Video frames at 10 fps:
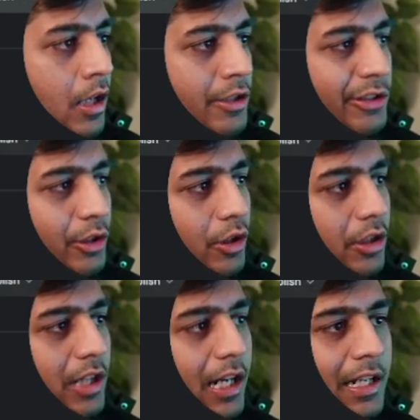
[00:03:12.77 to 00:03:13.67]
So
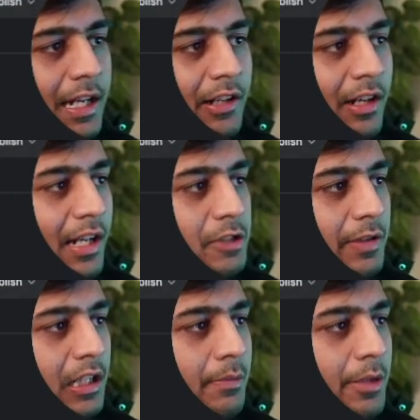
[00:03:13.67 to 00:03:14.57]
the connector class
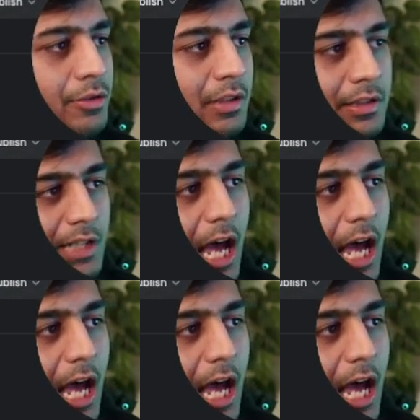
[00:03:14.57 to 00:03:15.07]
we're gonna be using is